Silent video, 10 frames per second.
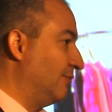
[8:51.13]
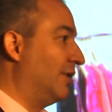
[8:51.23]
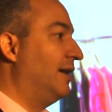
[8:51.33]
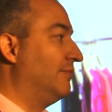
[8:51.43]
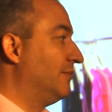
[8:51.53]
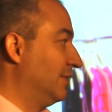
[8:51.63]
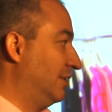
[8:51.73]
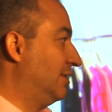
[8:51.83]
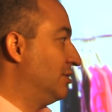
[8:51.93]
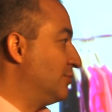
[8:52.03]
right?
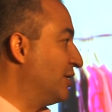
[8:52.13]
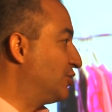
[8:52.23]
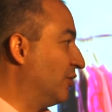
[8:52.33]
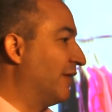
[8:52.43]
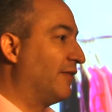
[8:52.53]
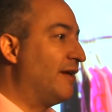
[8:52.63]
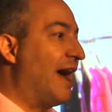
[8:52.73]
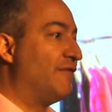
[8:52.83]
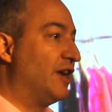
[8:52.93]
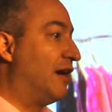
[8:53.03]
To make sure that they
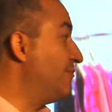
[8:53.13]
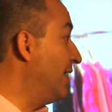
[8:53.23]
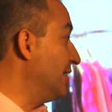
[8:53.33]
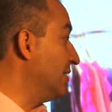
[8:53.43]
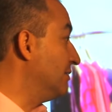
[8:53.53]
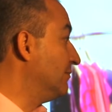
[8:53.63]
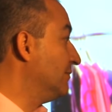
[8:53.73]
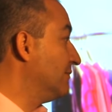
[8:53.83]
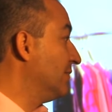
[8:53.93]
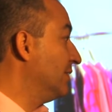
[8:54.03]
have enough money.
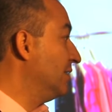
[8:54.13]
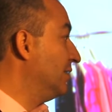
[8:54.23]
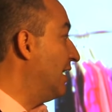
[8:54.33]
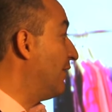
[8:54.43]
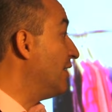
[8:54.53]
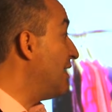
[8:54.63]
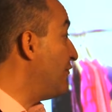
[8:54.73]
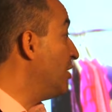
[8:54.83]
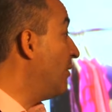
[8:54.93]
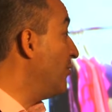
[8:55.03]
Now, they
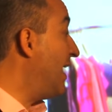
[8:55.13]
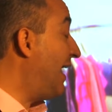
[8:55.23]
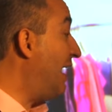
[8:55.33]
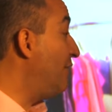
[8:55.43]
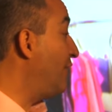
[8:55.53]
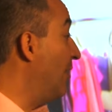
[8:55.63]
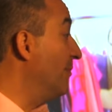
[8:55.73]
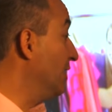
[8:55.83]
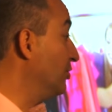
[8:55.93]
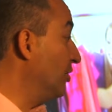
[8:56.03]
definitely won't have a
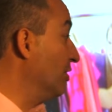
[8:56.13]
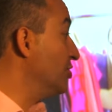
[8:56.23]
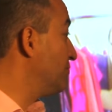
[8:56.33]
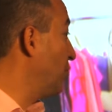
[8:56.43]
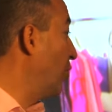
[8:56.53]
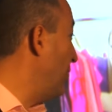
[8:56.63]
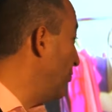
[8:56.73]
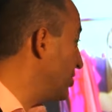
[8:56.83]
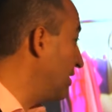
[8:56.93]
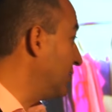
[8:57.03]
million dollars, or
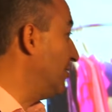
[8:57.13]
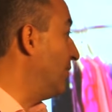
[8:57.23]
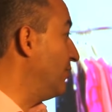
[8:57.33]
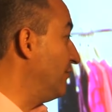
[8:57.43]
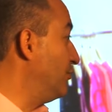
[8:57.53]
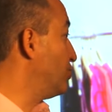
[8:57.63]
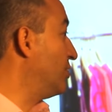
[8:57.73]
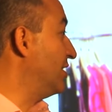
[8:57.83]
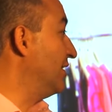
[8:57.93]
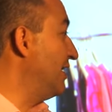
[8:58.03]
most likely won't if you're
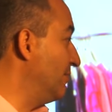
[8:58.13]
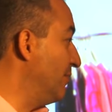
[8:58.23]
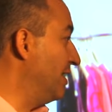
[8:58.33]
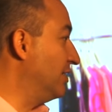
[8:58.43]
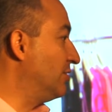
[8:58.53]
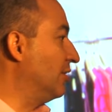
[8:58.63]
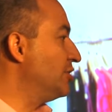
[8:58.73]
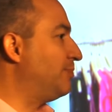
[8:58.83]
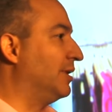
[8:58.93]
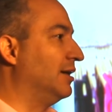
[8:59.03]
trying to lend them a million
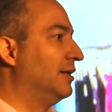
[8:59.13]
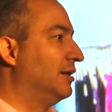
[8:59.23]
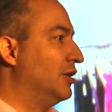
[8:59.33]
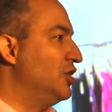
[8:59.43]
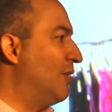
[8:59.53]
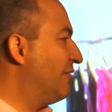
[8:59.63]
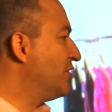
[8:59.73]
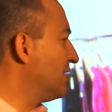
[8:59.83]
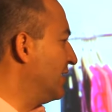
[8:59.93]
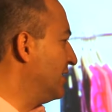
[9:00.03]
dollars, but you
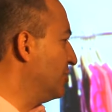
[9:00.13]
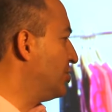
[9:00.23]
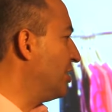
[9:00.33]
have to take a